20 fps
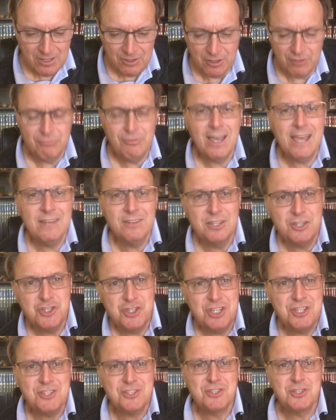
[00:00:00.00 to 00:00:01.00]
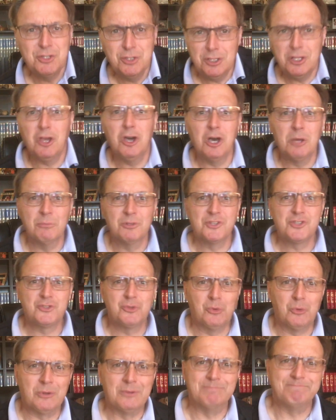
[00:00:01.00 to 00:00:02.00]
The fact that Jesus could calm the
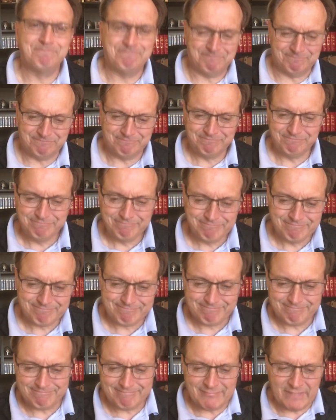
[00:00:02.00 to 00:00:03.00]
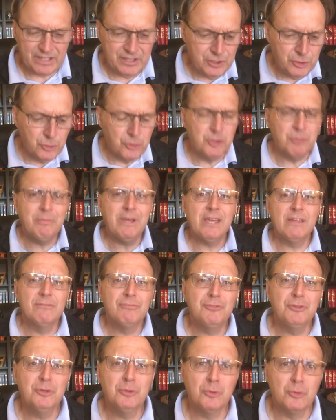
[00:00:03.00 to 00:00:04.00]
storm, heal the man
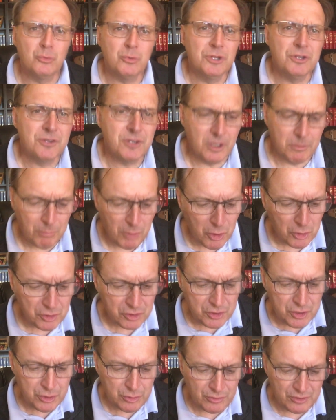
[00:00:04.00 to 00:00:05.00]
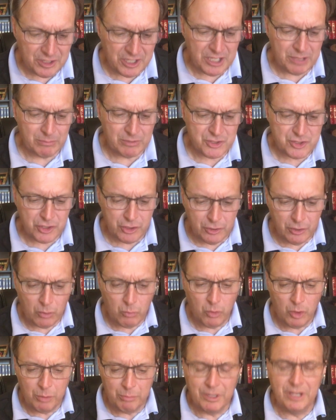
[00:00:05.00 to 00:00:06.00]
filled with a multitude of demons, cure a
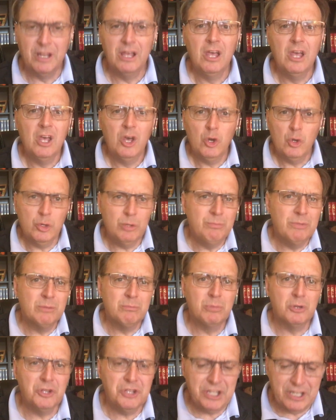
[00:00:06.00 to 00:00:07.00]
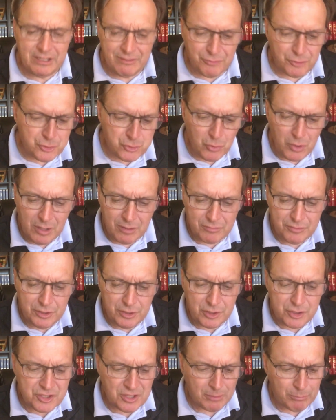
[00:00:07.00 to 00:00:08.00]
woman who had been bleeding for 12
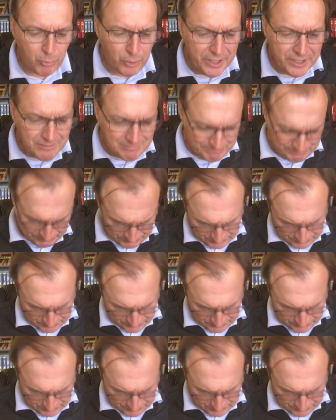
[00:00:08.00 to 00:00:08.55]
years, I bring